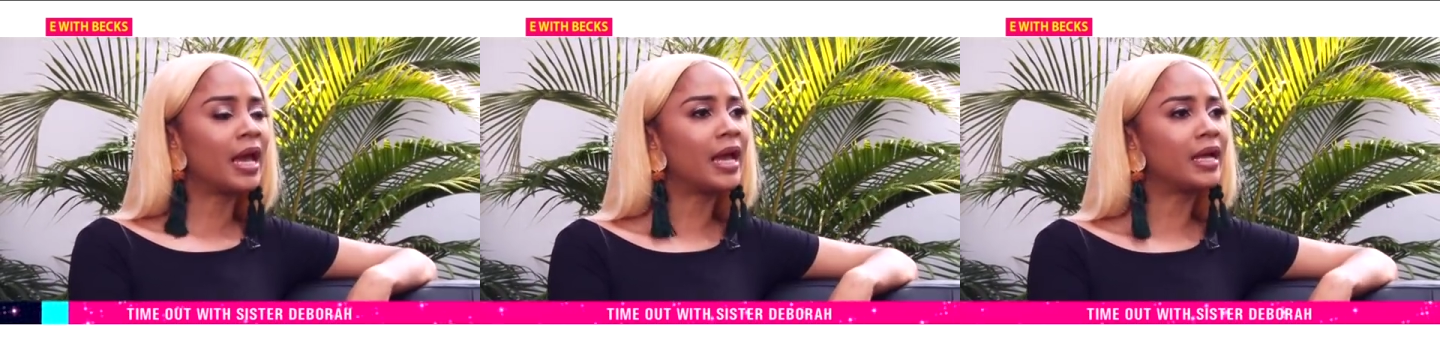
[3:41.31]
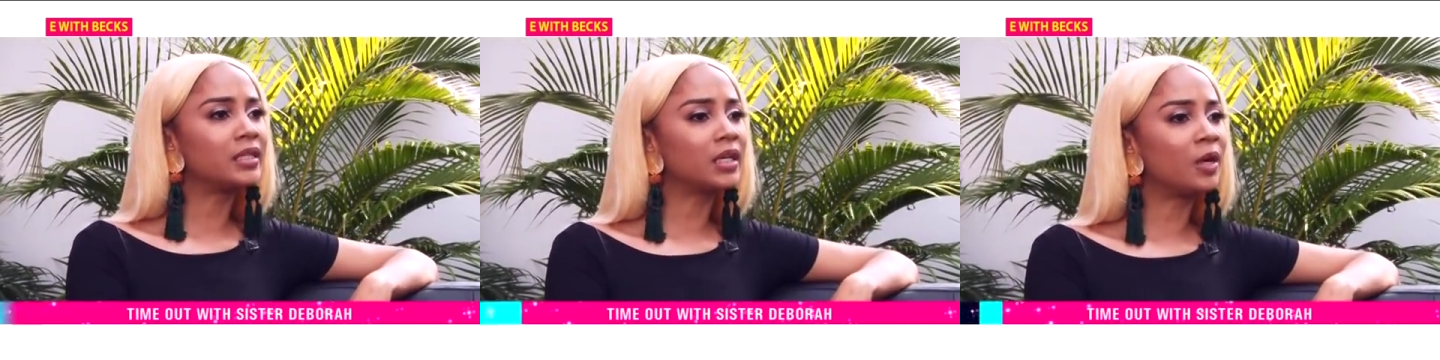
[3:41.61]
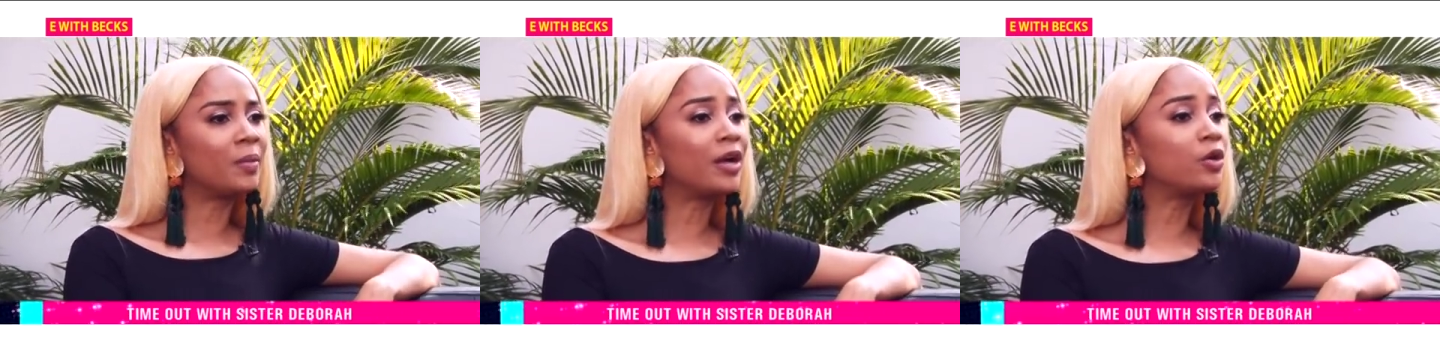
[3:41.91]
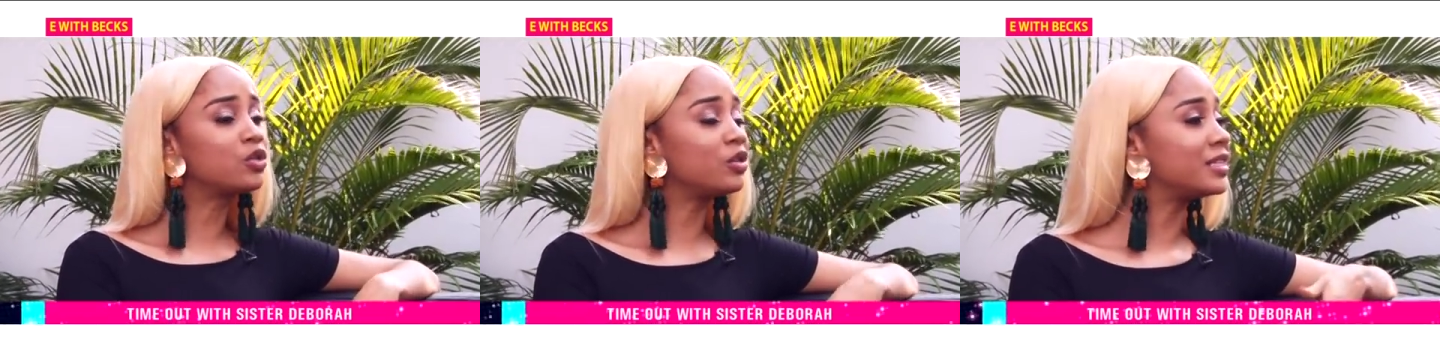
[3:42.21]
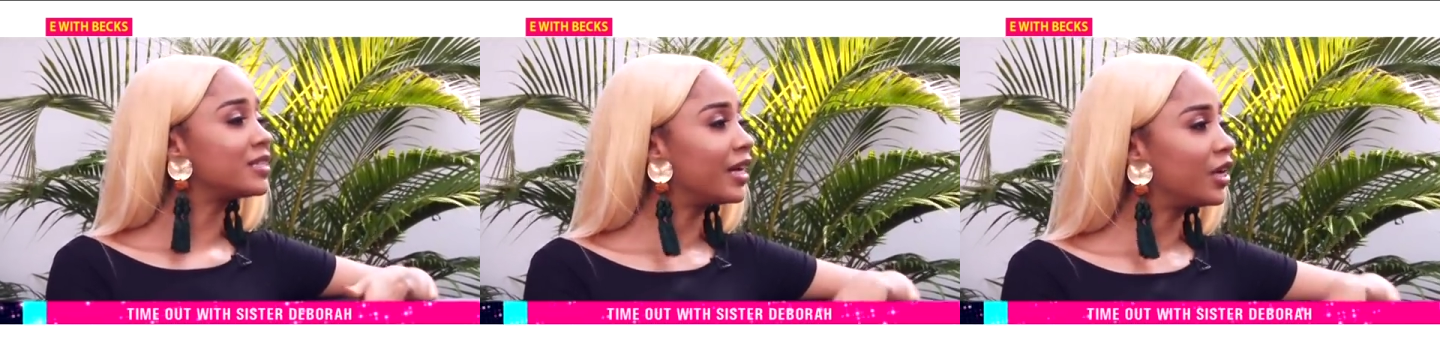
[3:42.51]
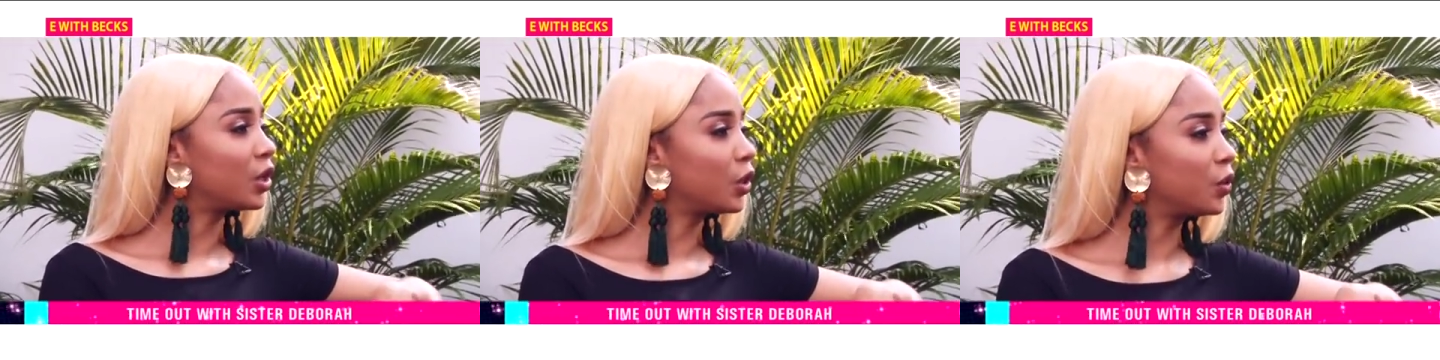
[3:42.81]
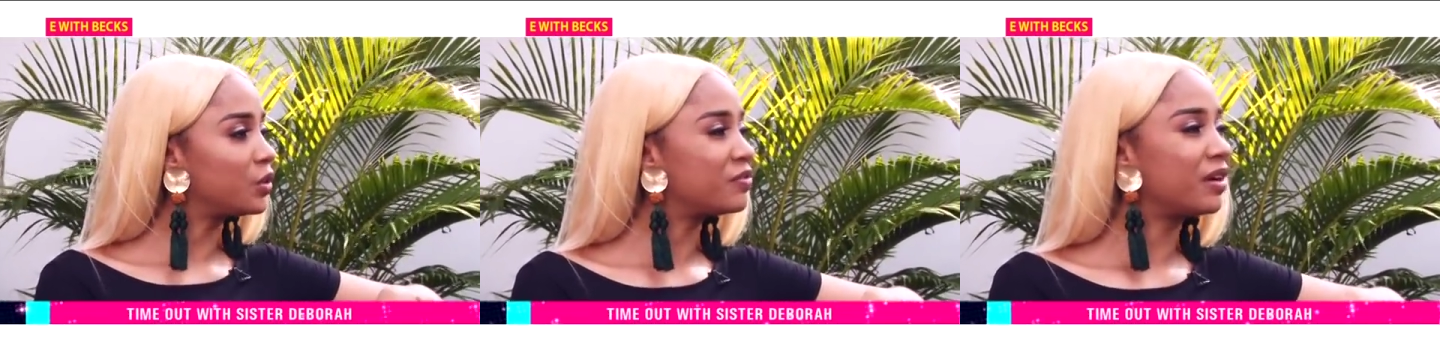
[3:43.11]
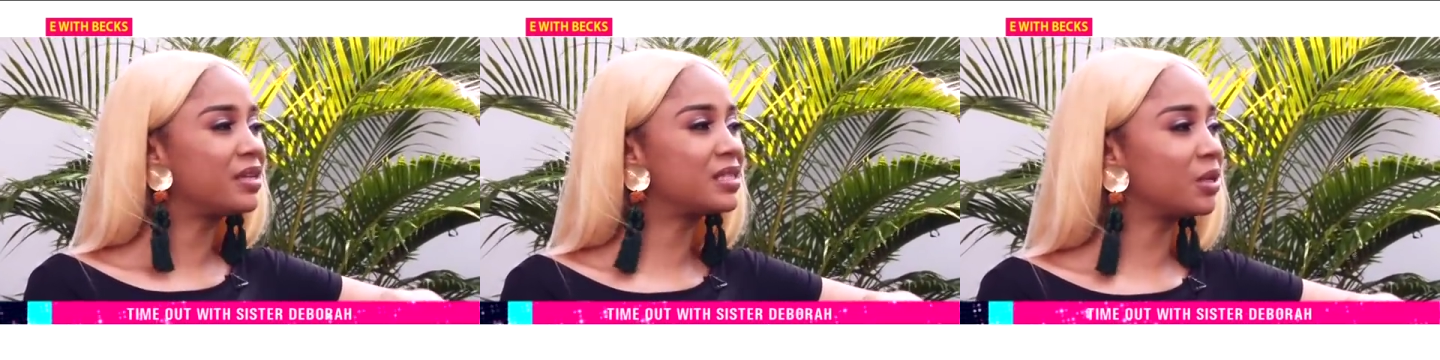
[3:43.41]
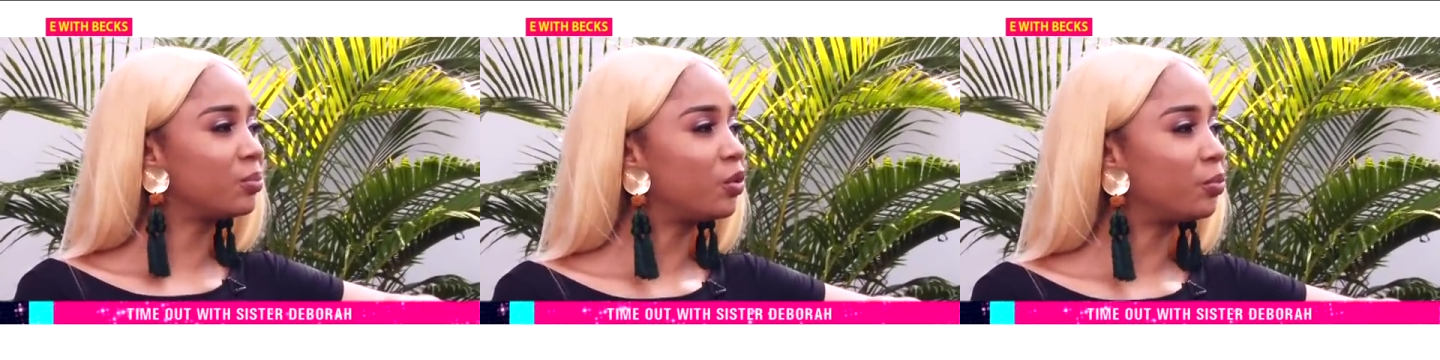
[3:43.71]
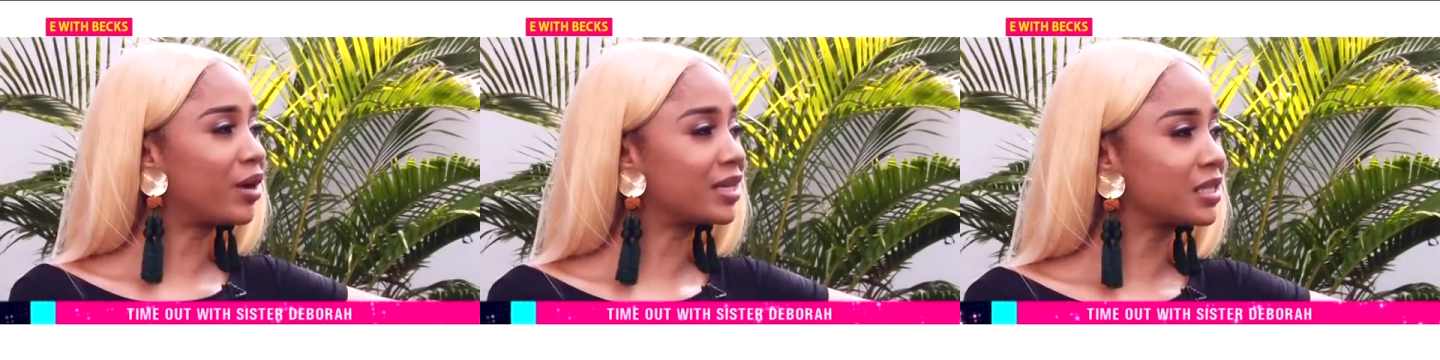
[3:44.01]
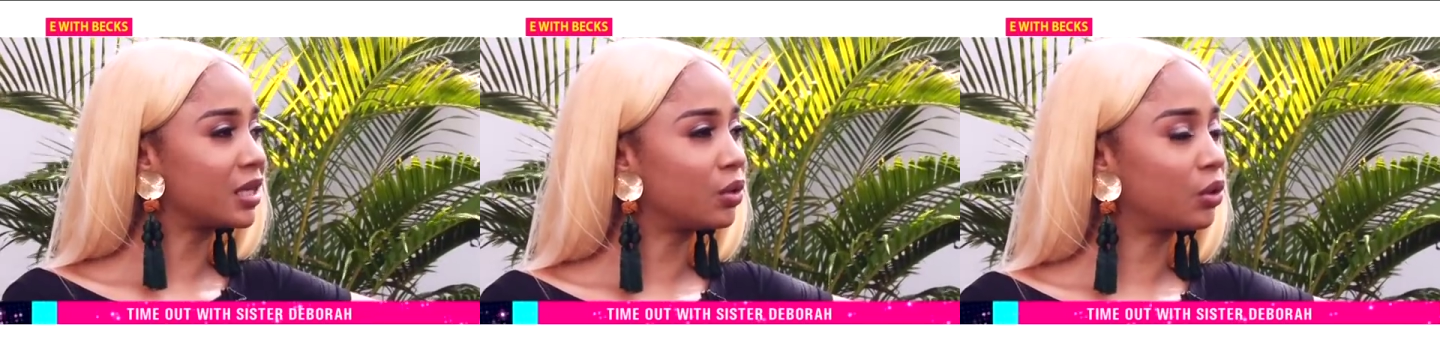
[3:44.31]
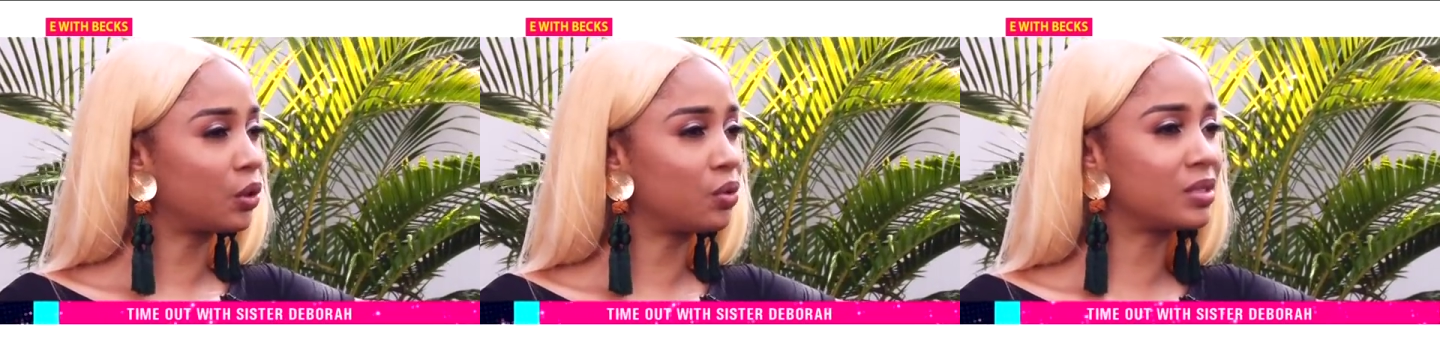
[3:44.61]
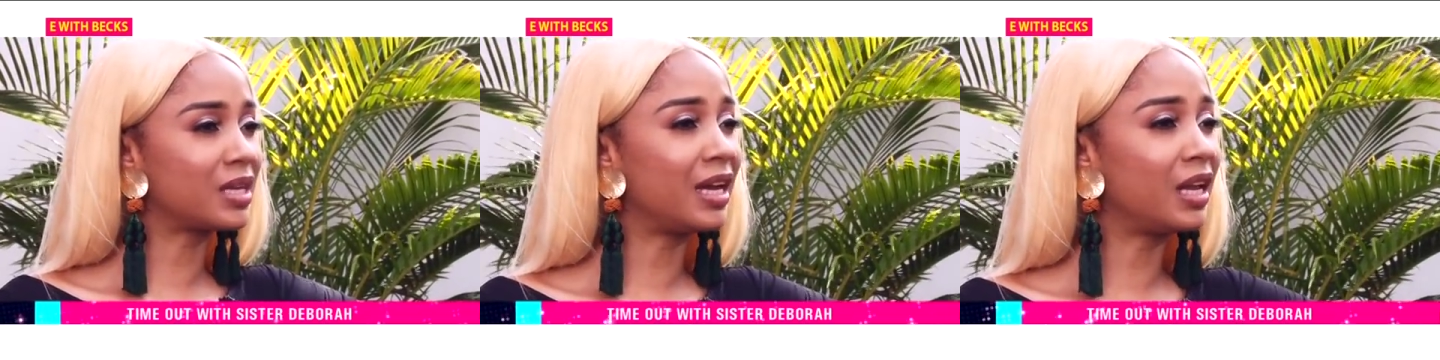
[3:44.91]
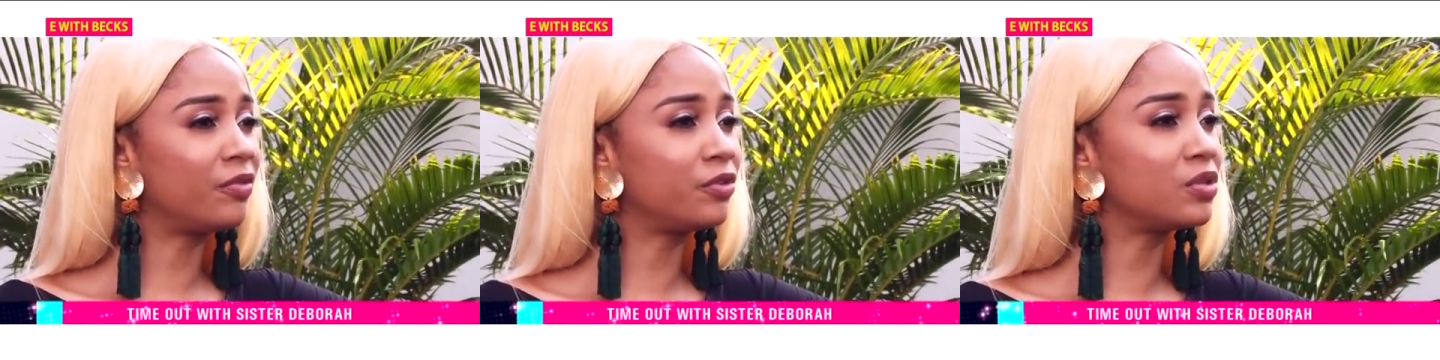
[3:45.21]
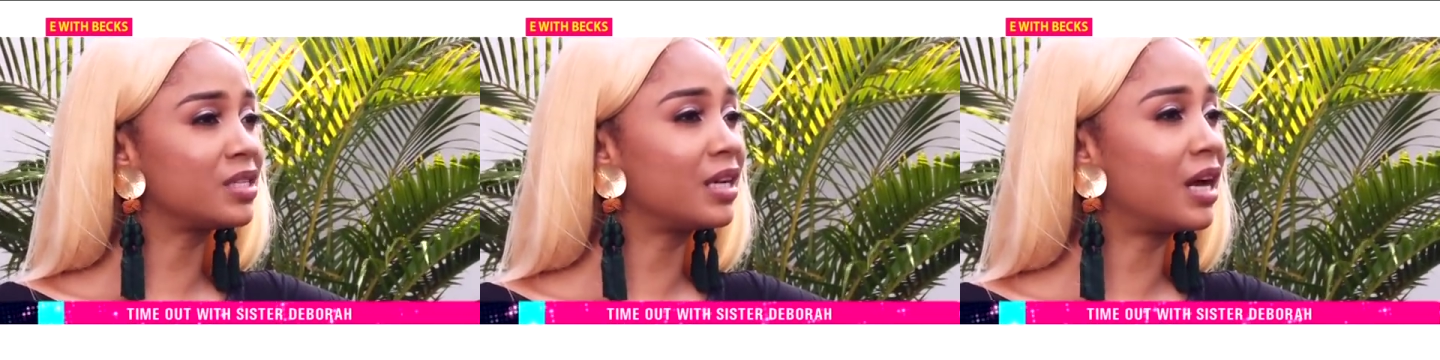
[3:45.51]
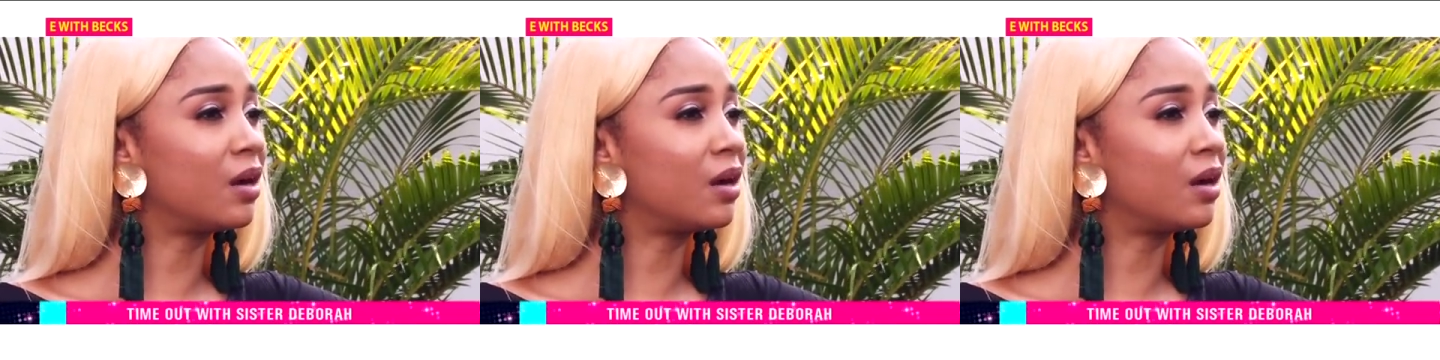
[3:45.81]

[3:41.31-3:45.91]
And um, I also design clothes, very simple, practical clothes. I love using